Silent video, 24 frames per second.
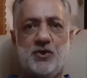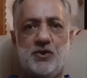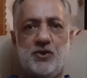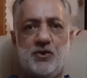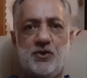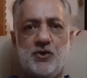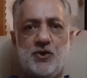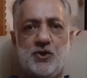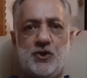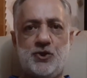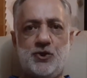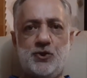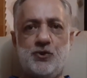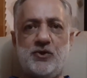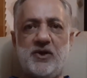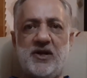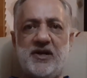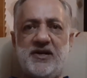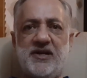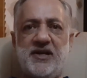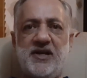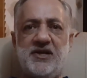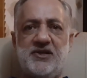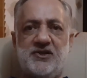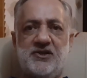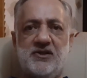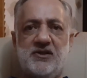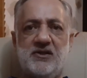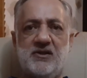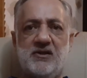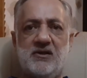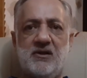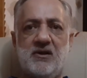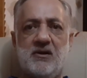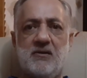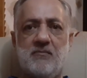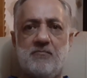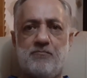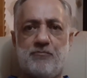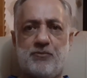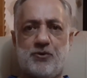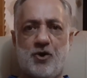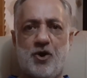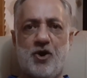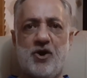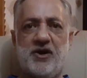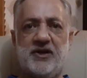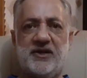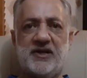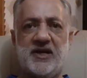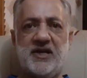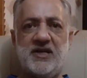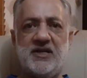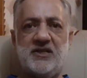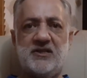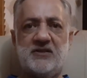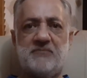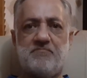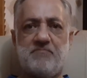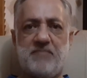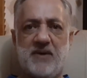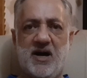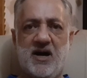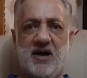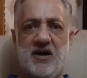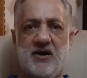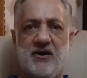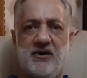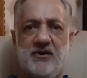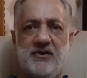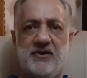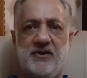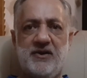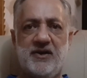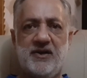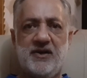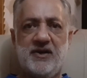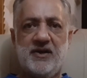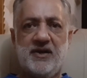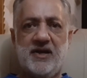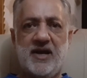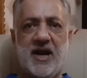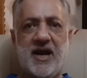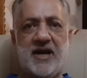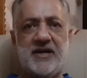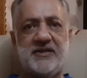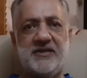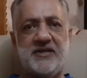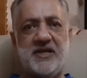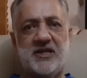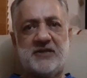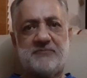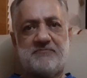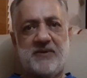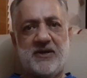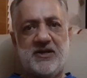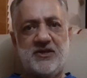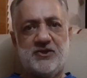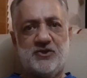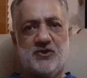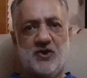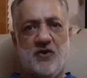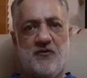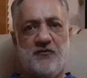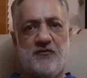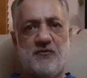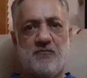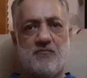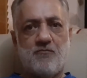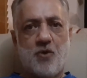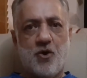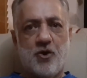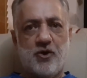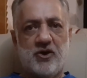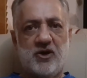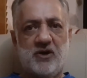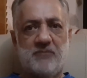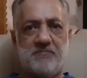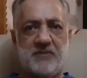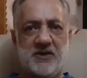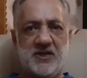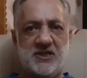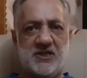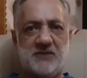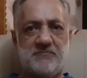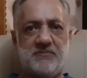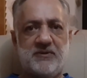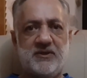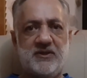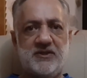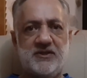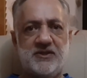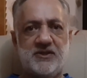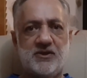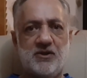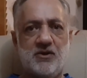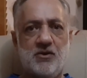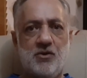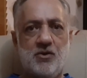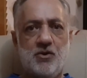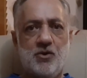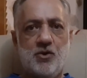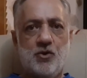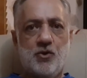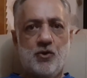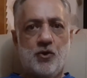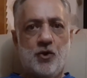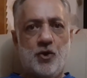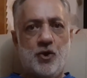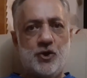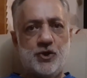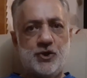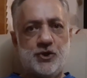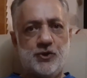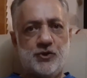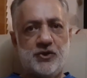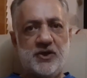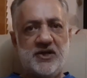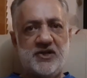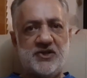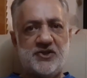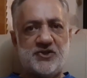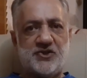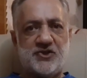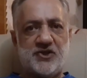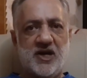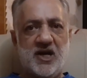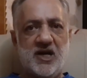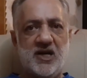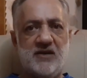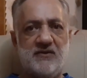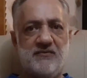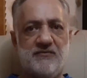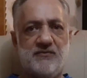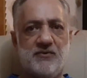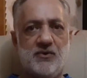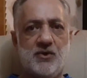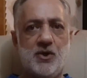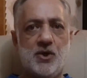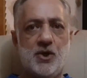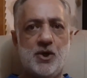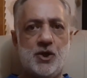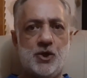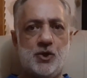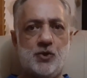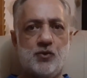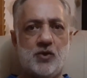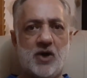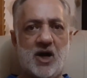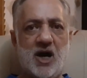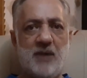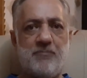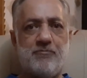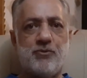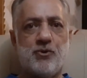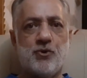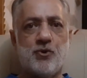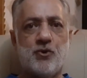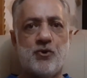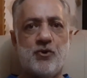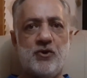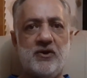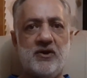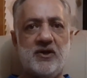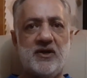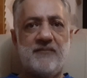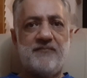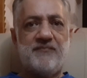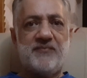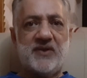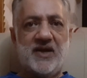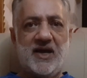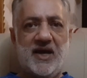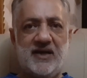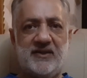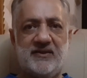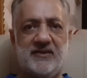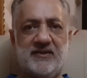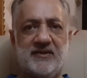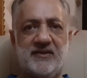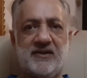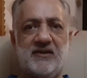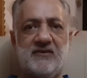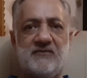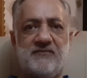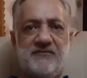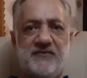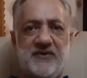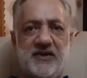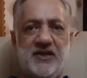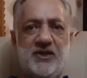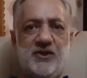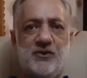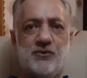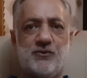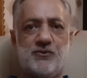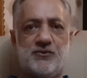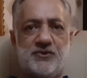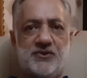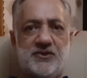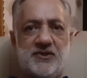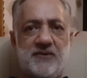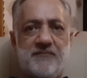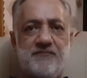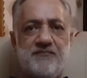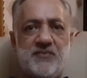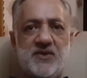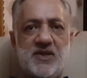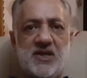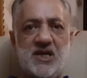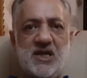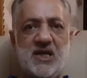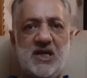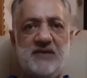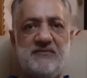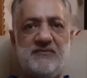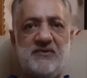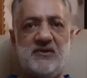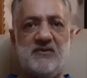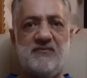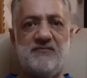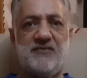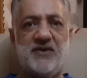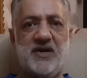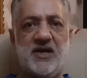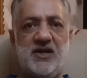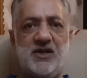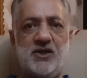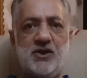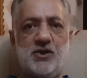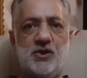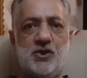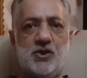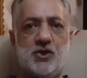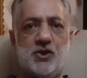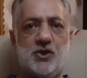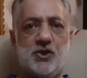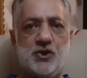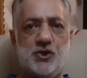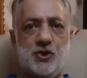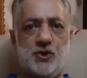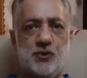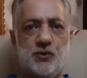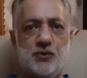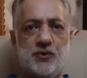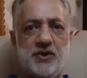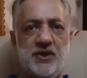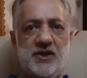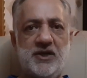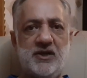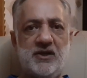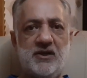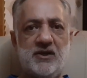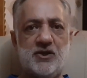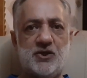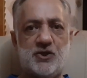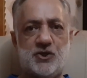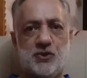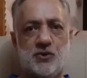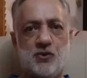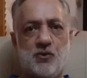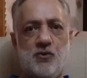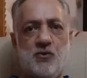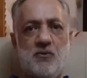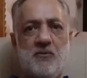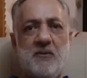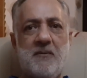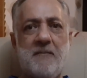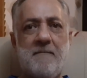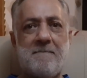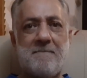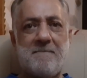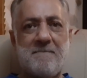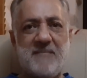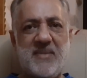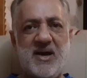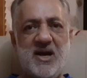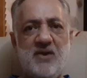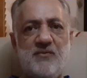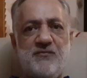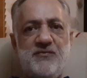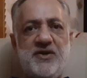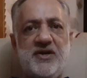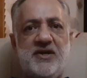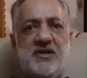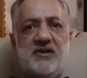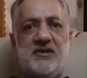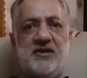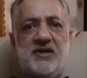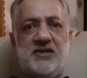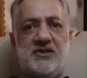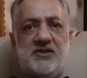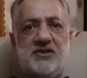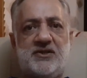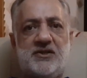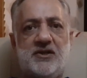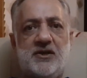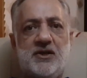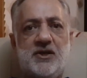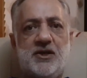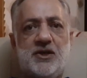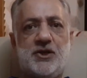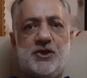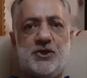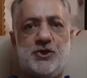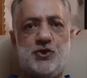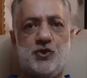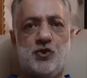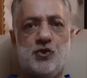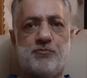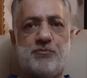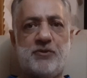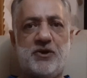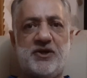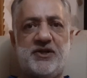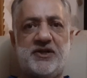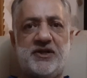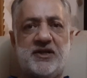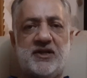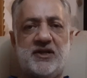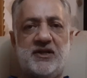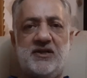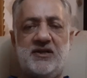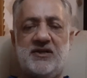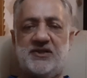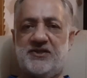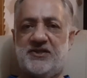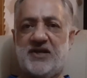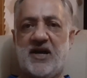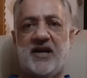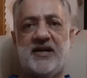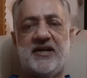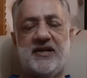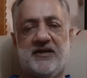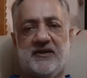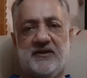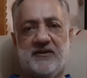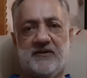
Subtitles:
Should a nation prioritize power at the expense of moral principles, or should it strive to uphold ethical values even when doing so may weaken its geopolitical standing?